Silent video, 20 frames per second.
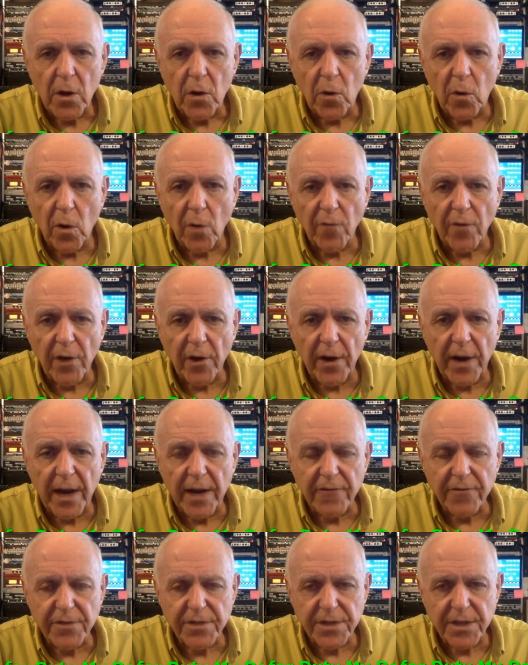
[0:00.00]
who are very
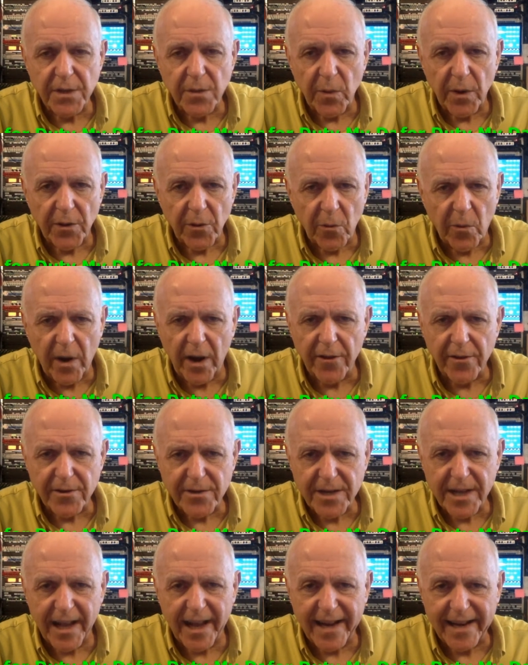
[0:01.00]
interested in what the
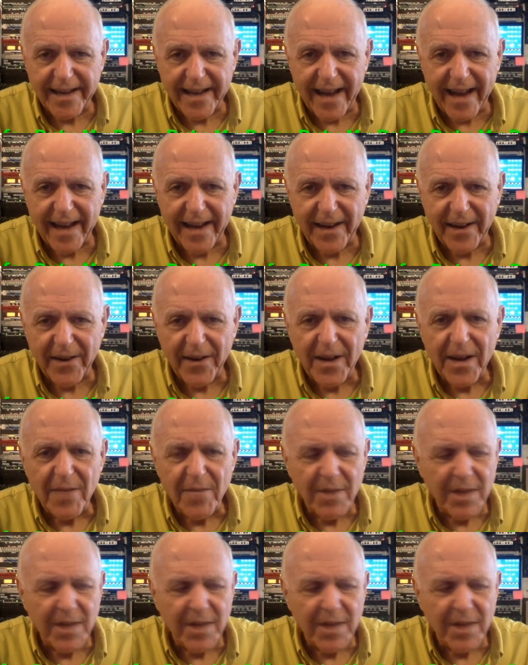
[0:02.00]
weather's like down here,